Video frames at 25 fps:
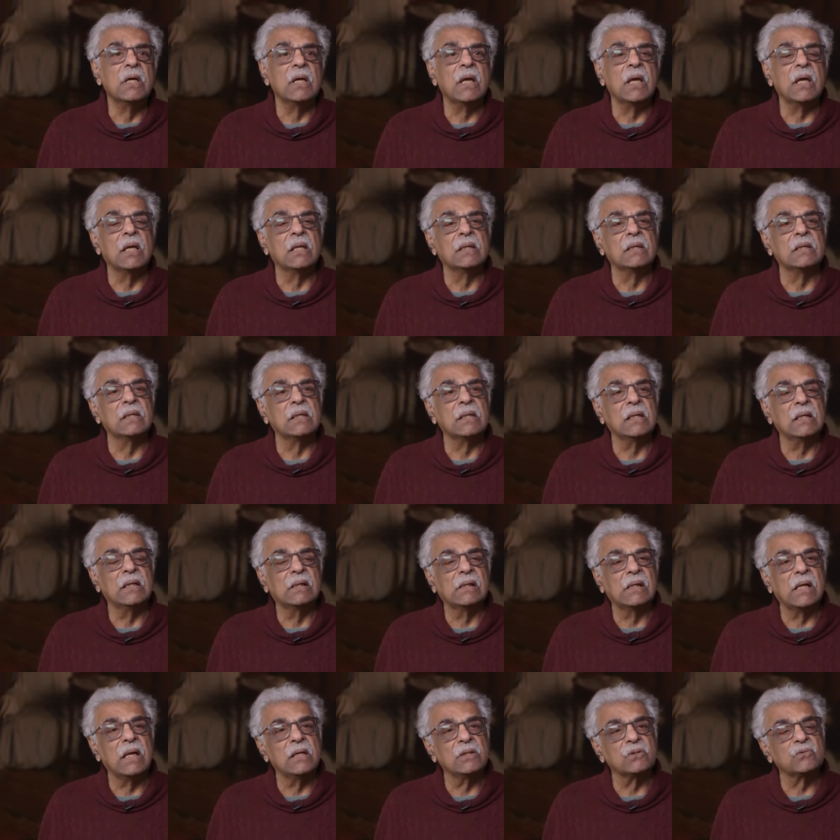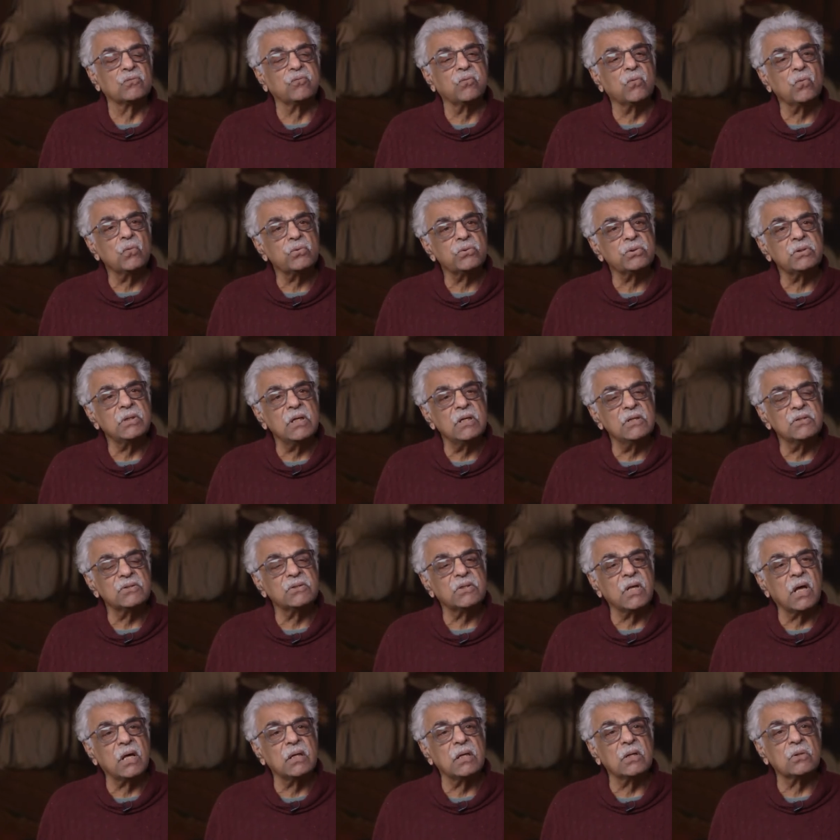in the late 40s
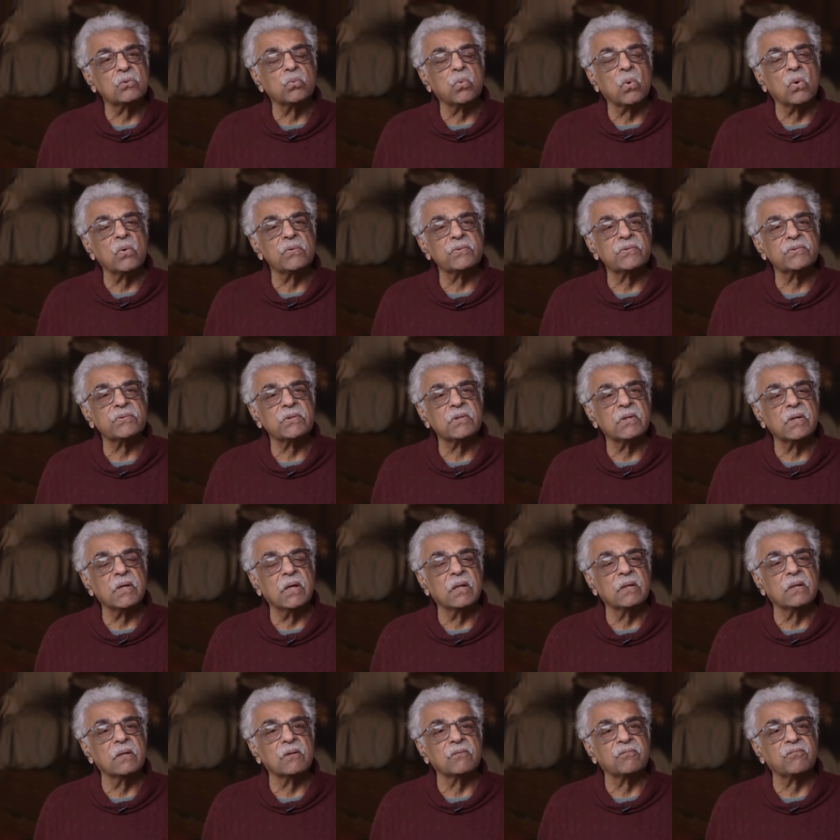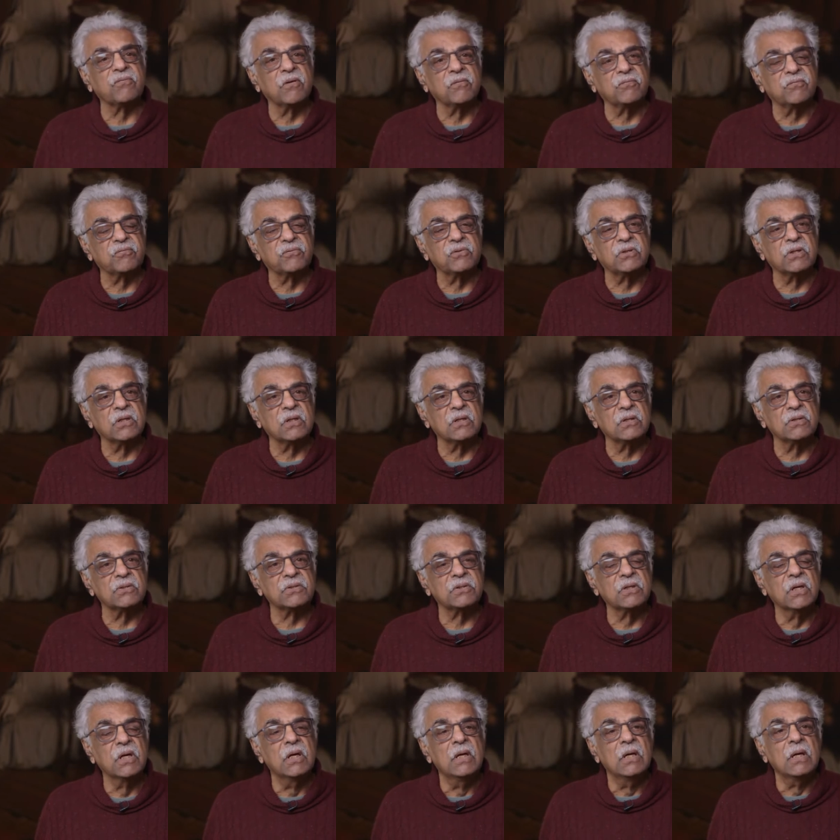than it was in the
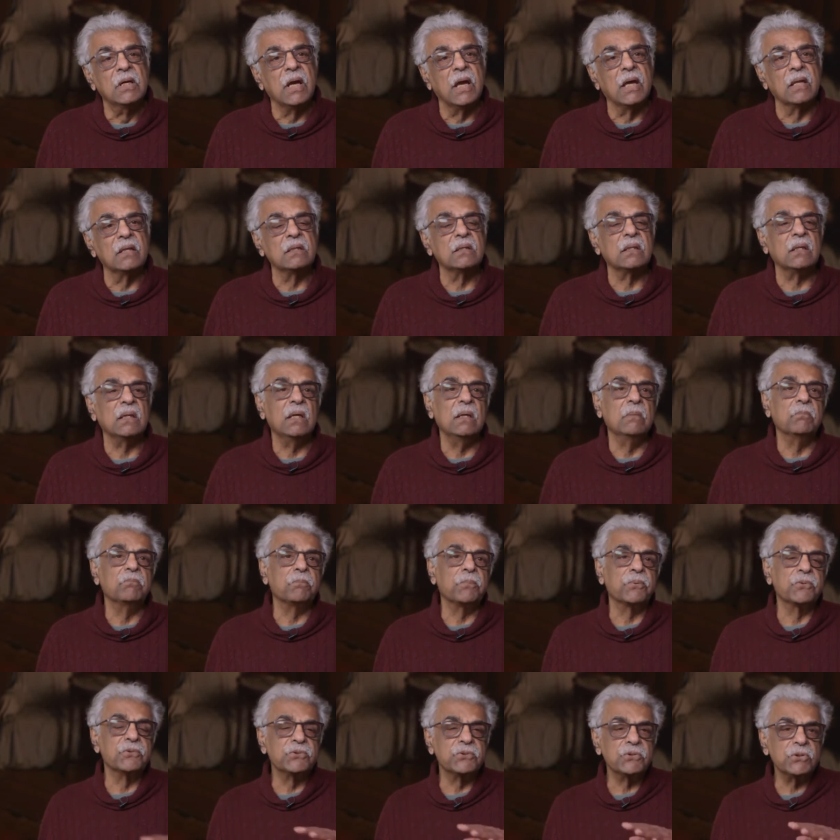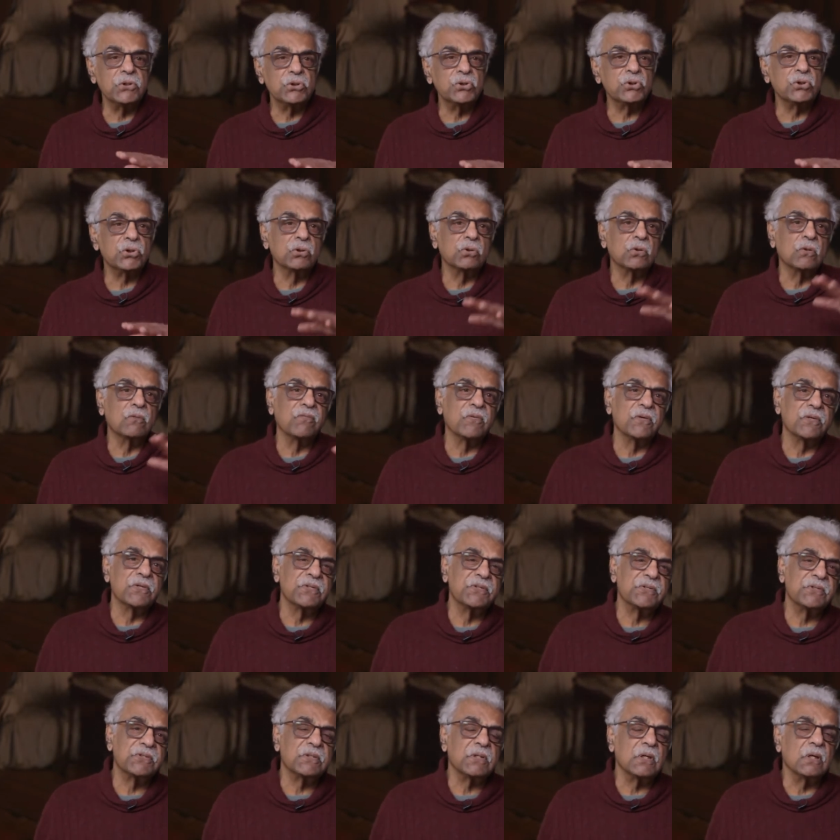50s. And the imposition of a
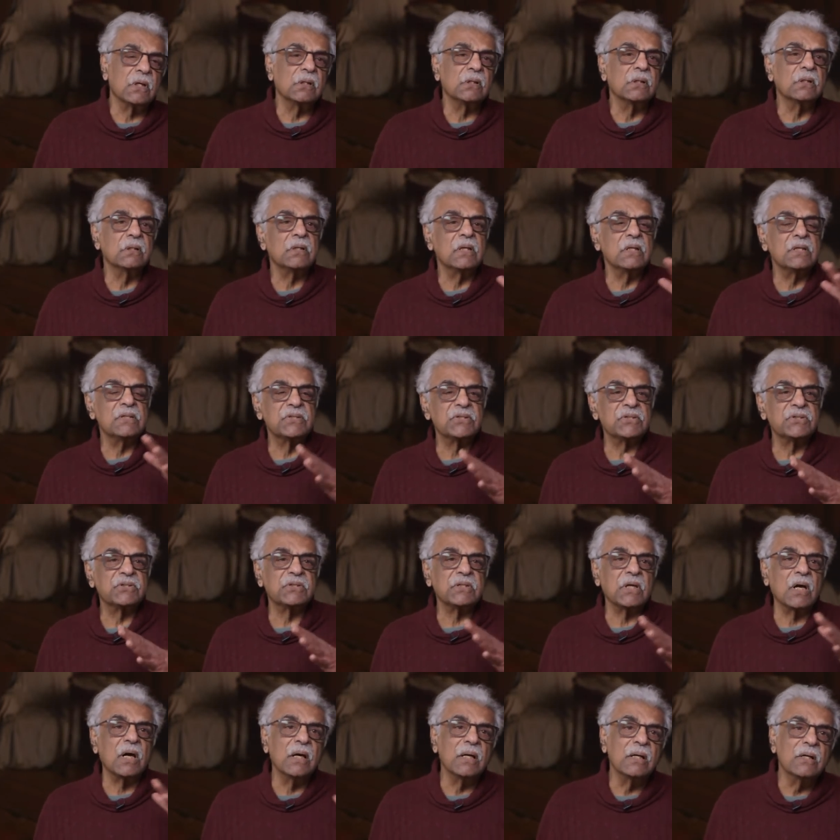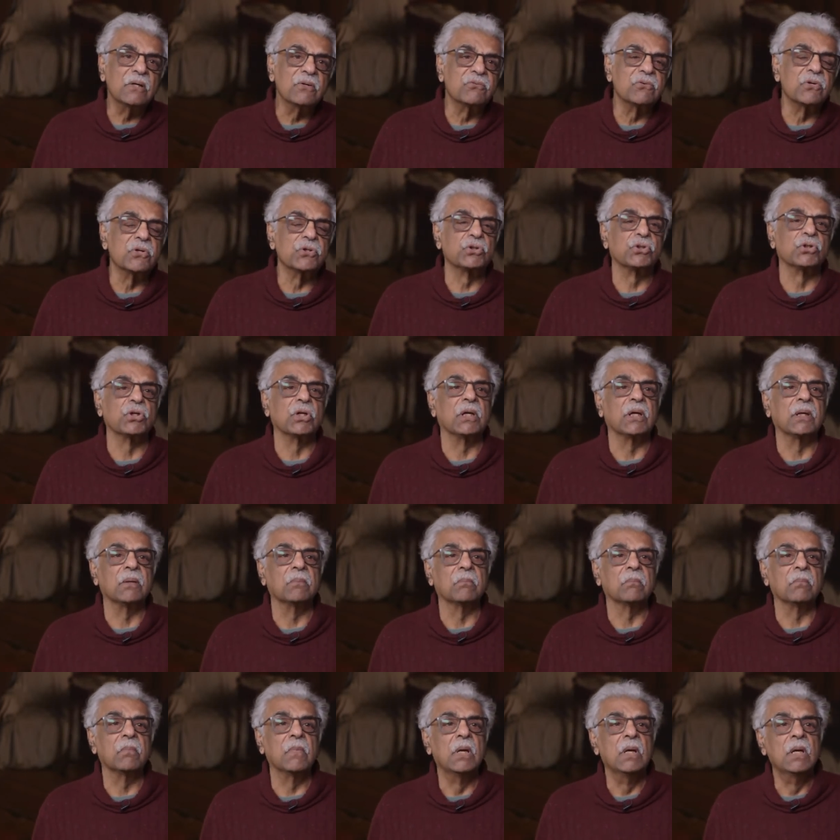Stalinist-style
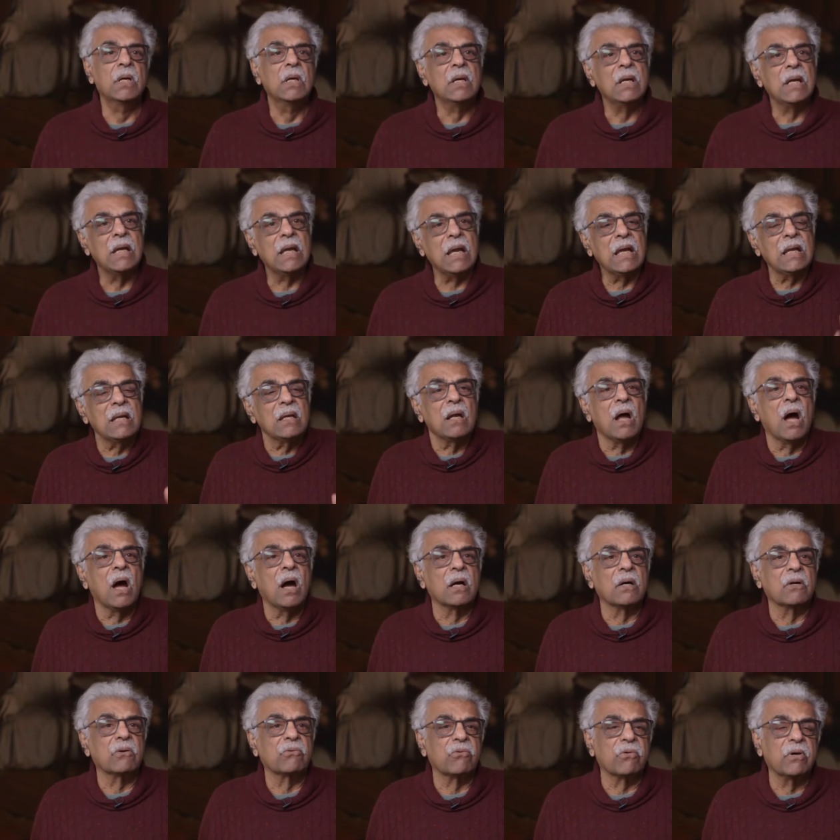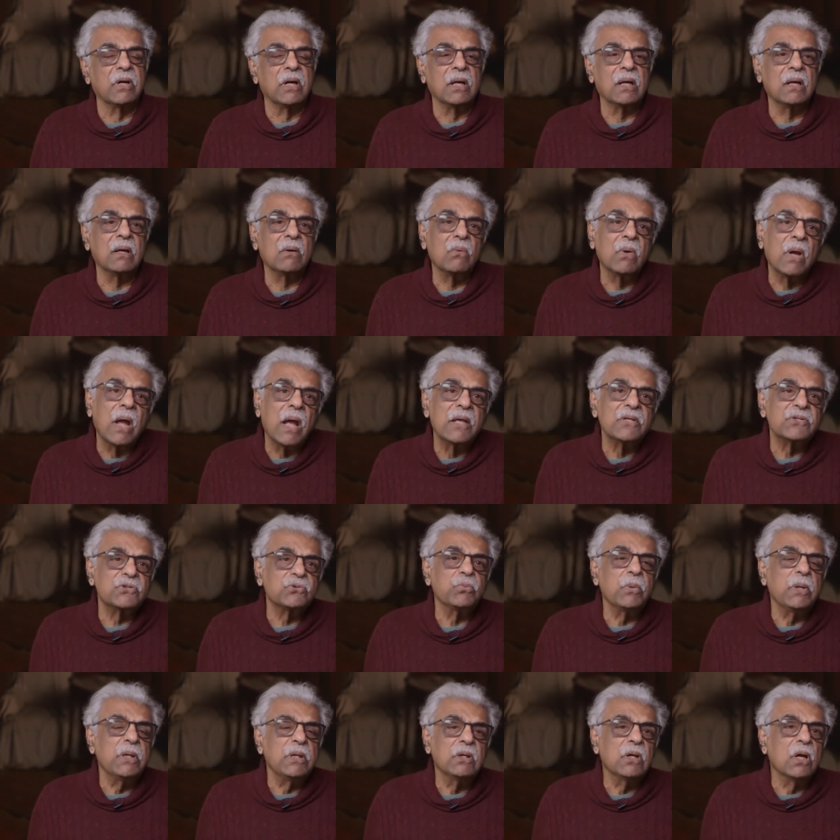regime in Hungary, as
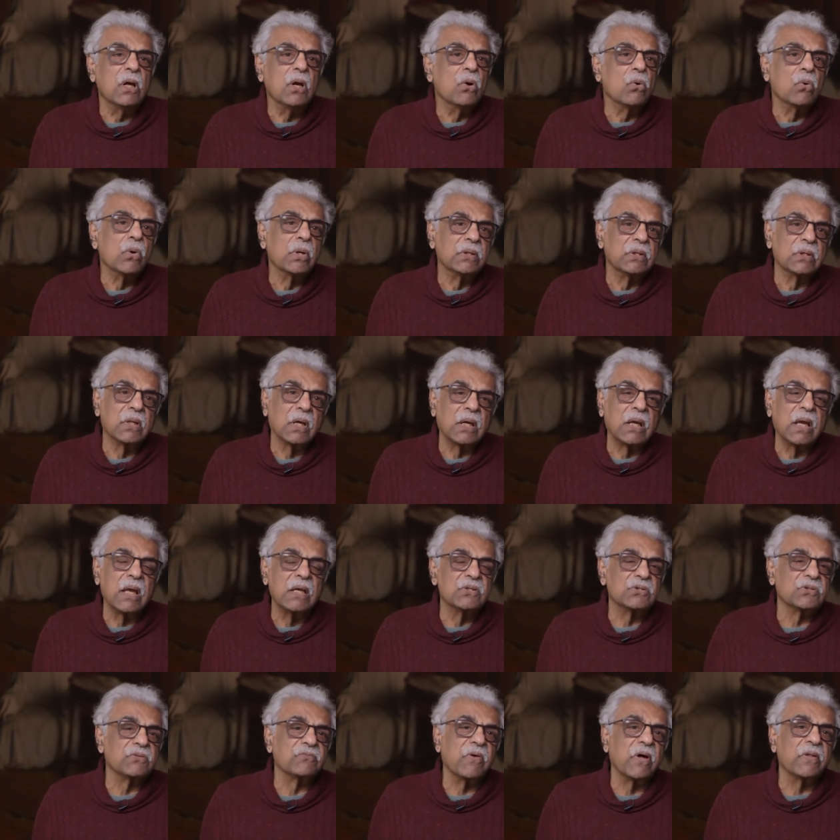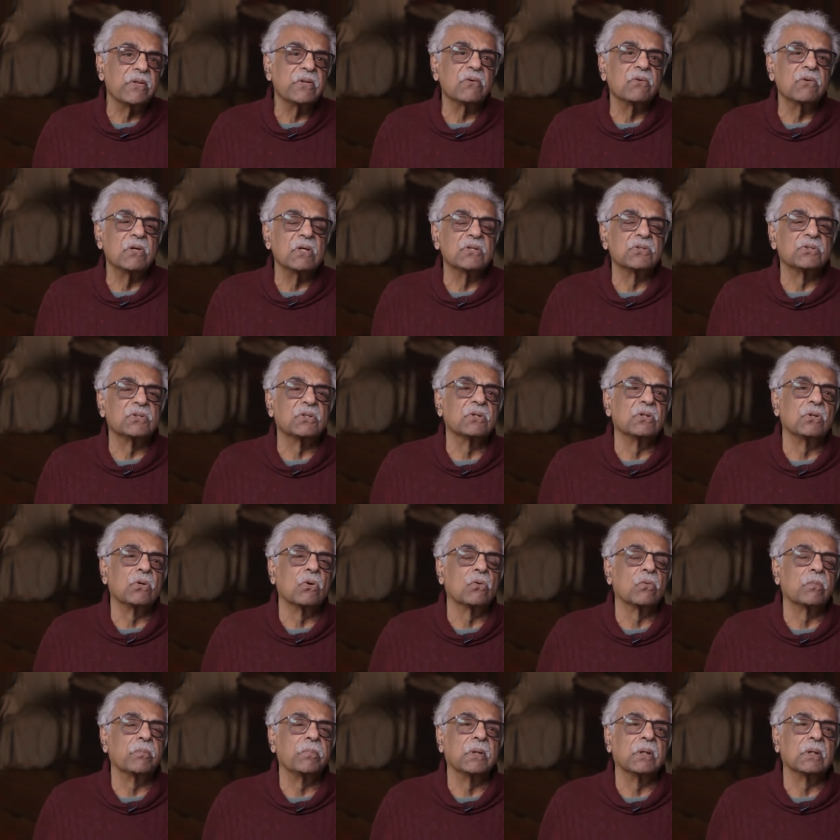we know in the case of other Eastern
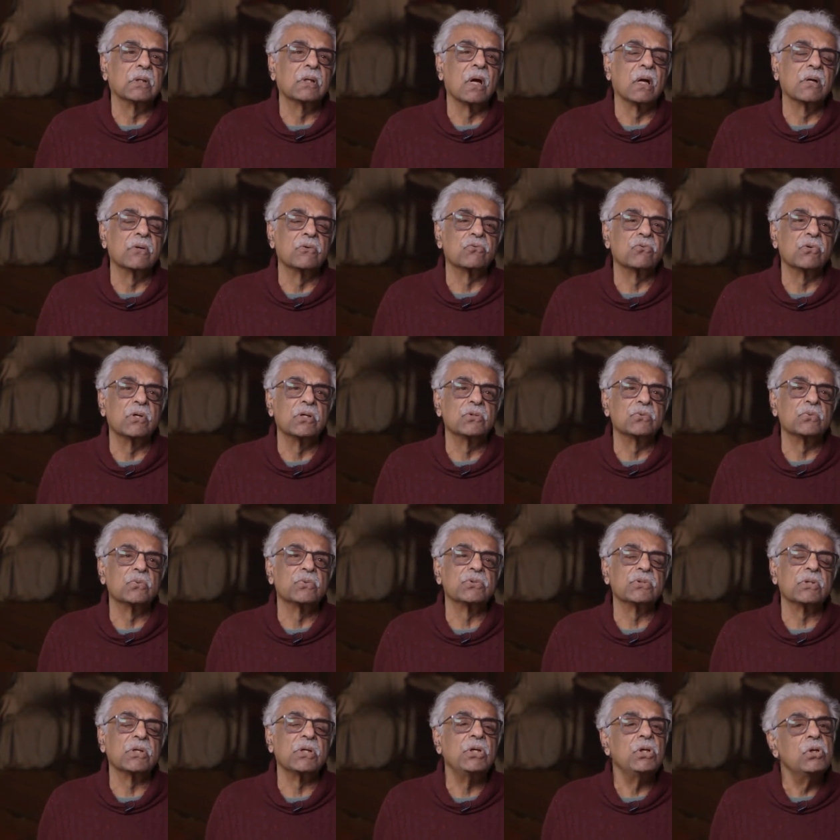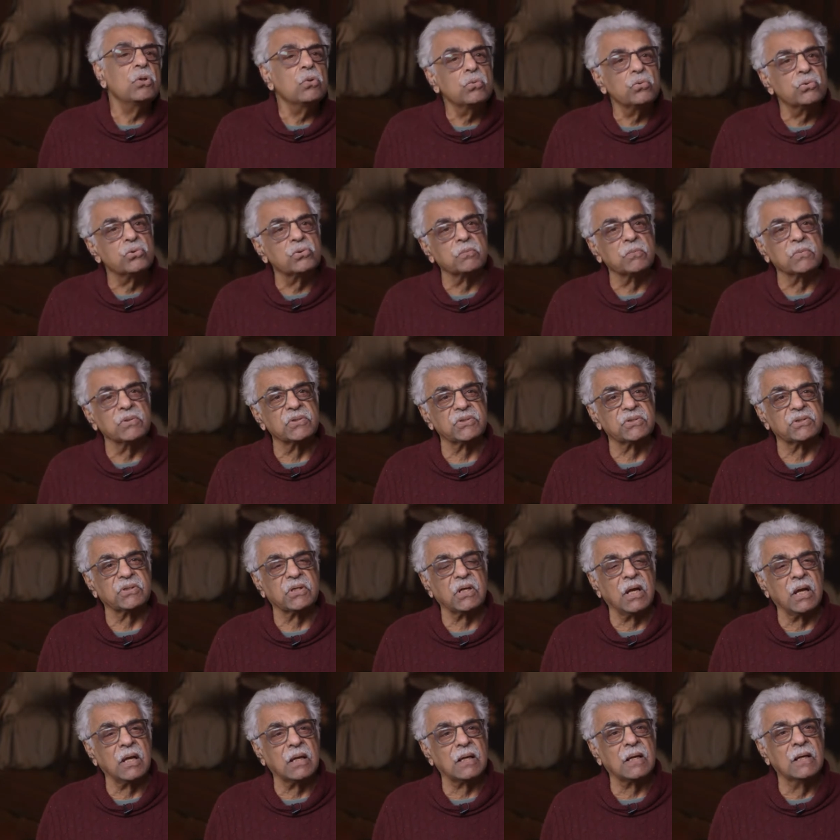European countries, was a huge
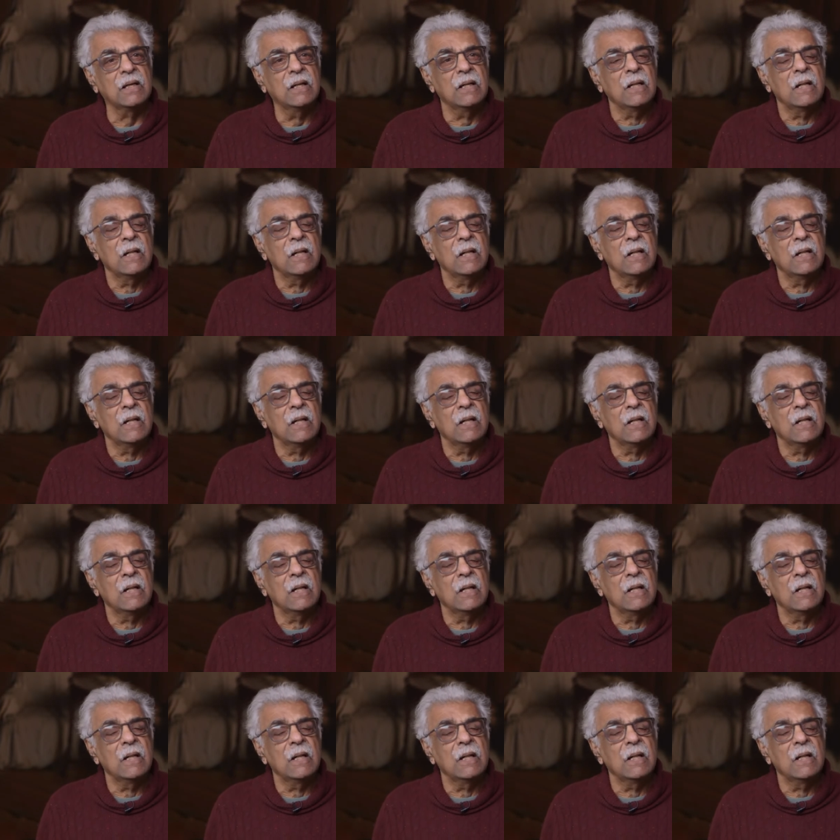mistake